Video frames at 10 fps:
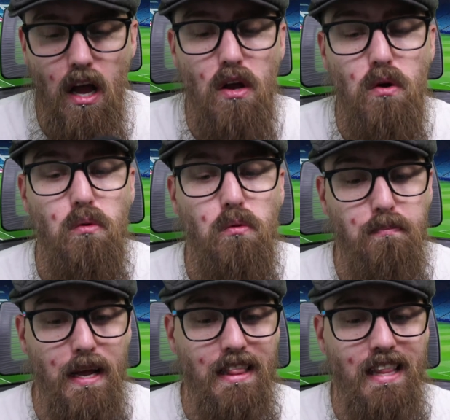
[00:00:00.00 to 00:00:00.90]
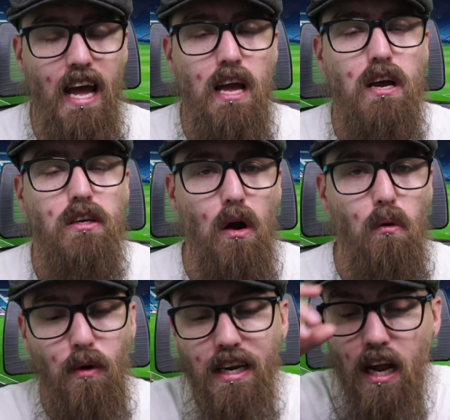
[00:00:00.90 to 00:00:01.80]
who've been there, go,
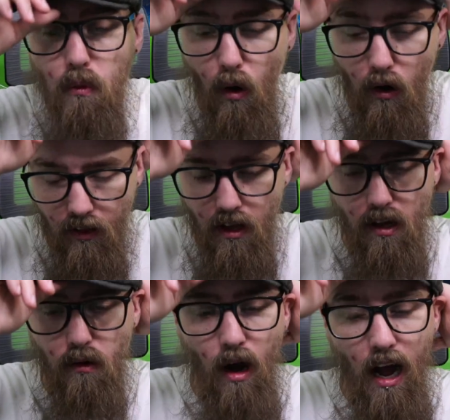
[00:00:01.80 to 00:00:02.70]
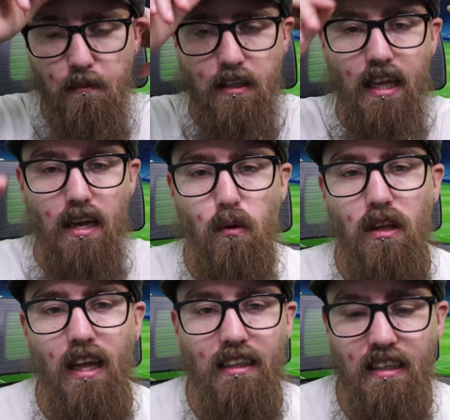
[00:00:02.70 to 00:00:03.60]
we know what our mistakes were
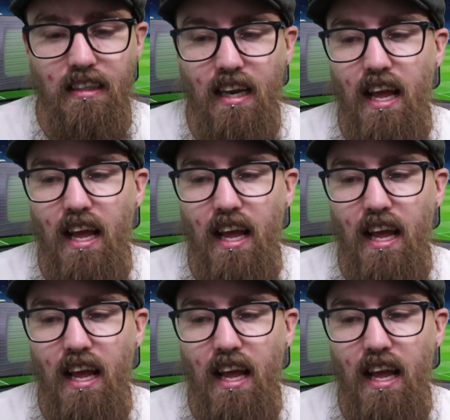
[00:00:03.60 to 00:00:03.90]
last season.